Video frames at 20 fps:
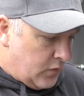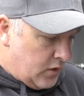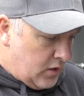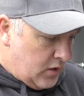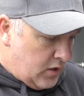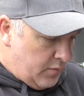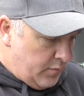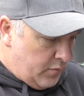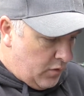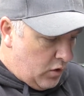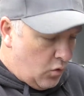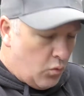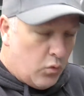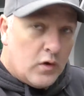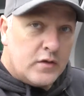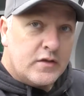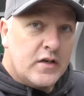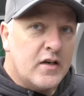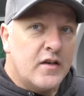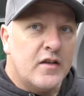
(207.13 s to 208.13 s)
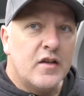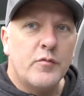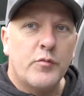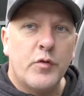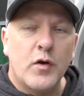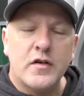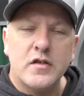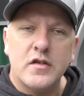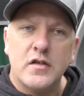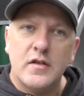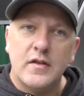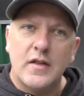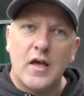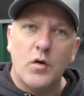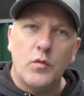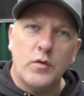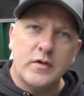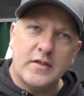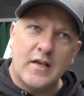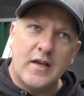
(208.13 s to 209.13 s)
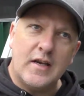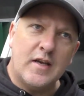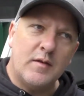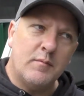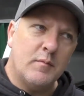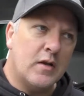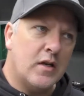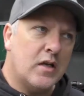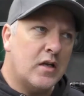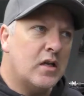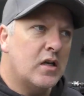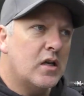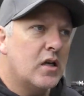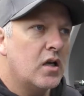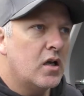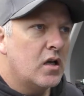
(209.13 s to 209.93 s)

I was under the impression that they were sending me